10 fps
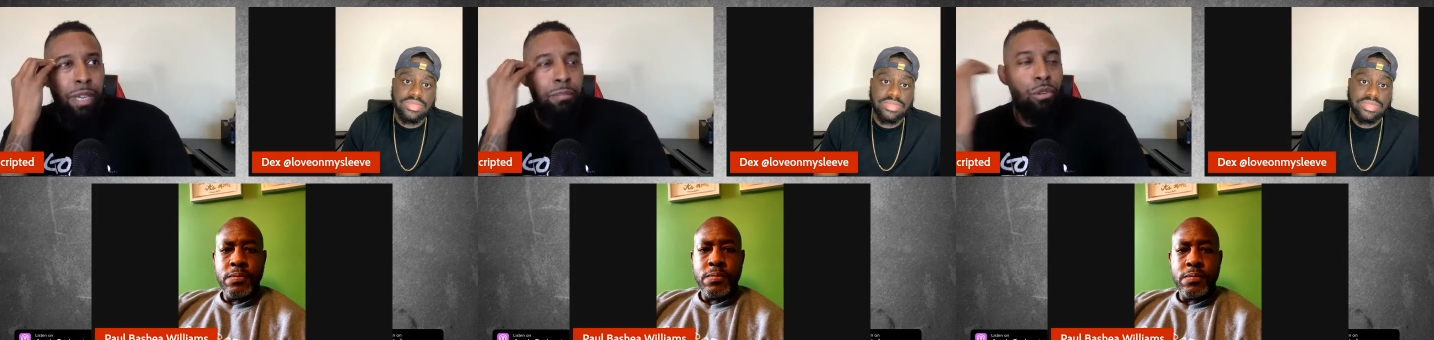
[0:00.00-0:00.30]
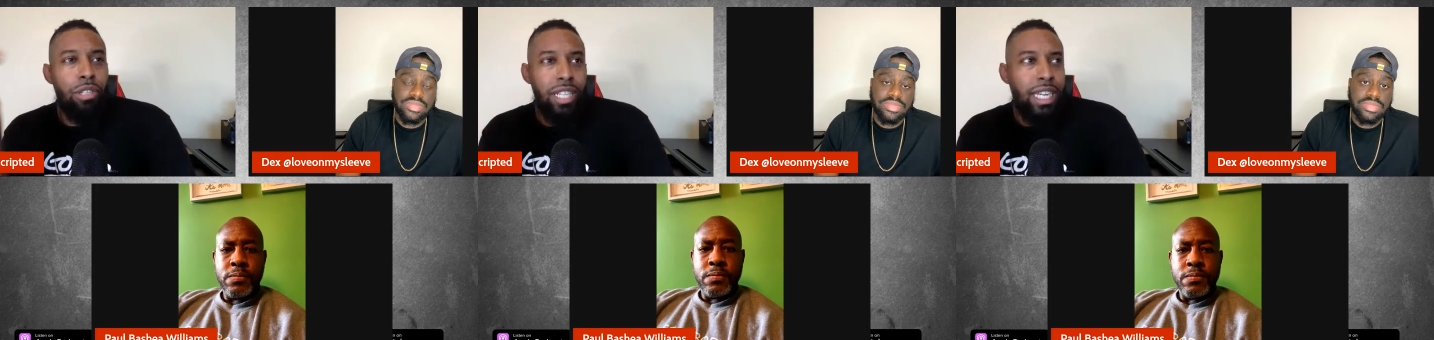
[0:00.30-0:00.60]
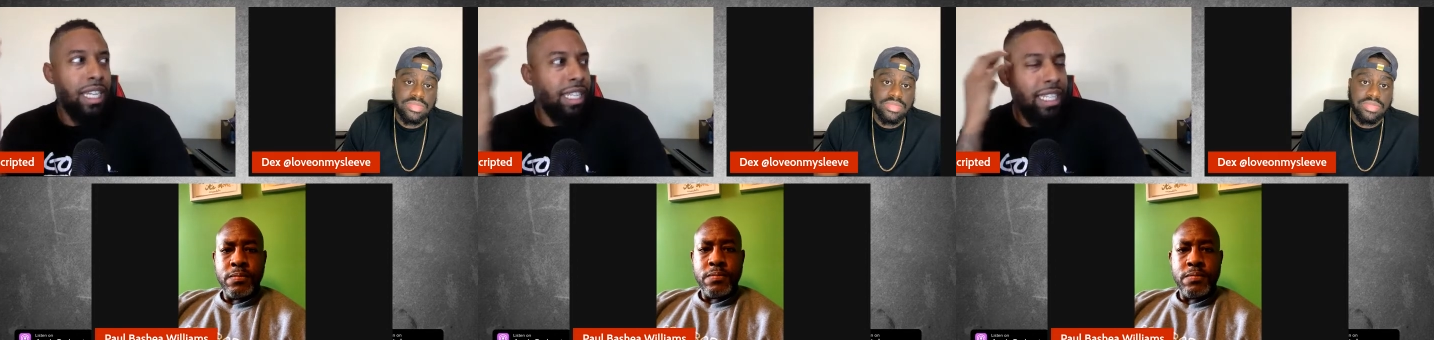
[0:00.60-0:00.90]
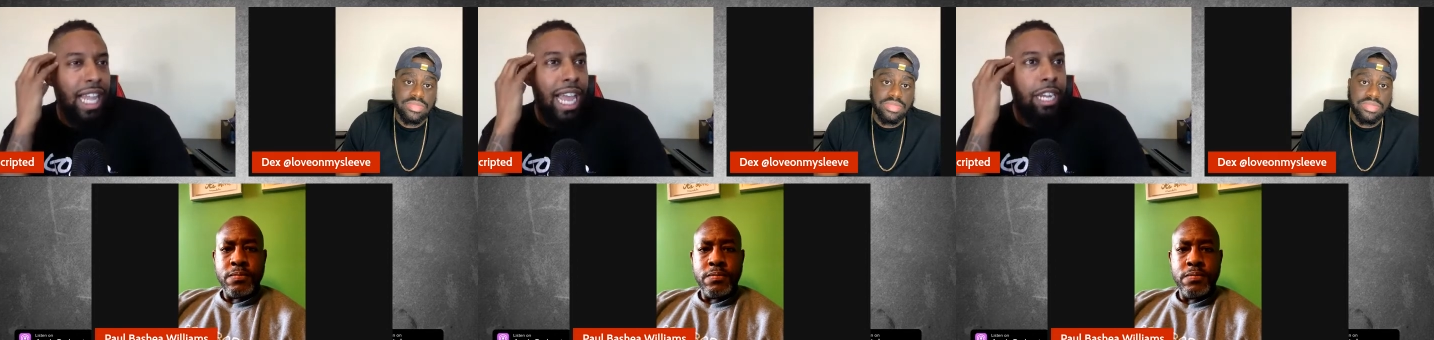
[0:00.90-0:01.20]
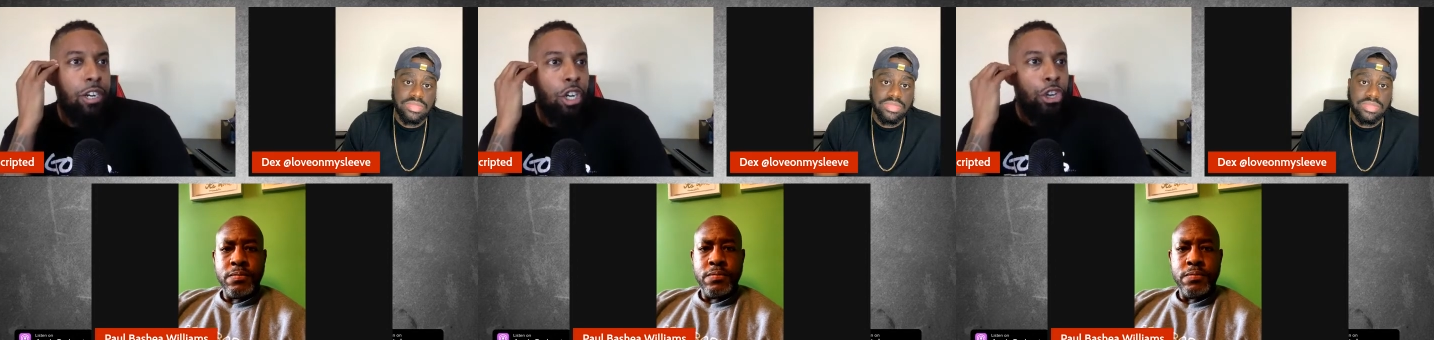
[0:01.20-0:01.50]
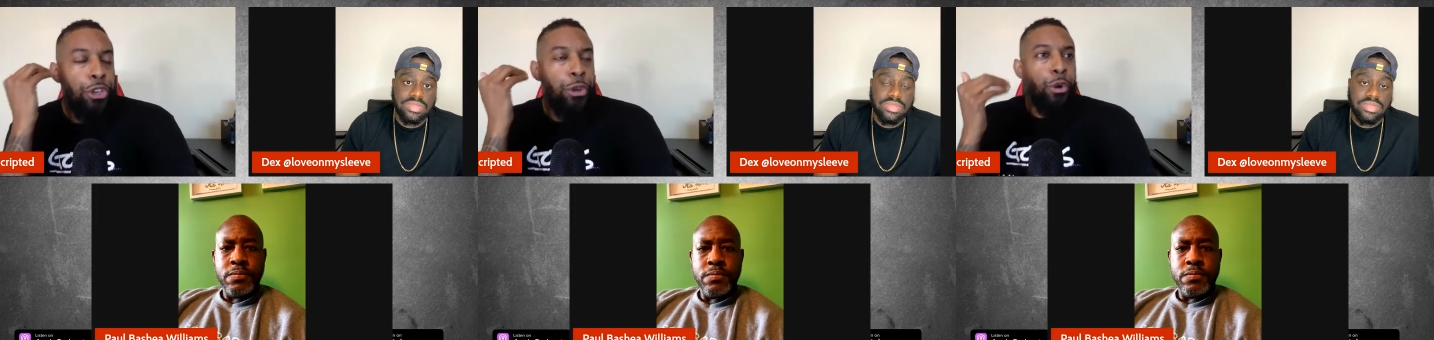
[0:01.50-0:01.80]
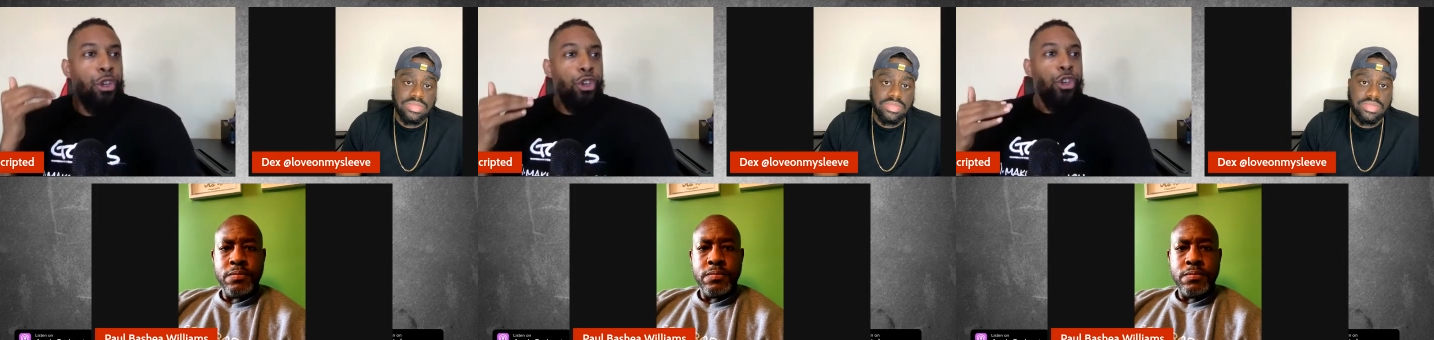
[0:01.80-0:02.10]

Speaker 1: people clinically. Like, your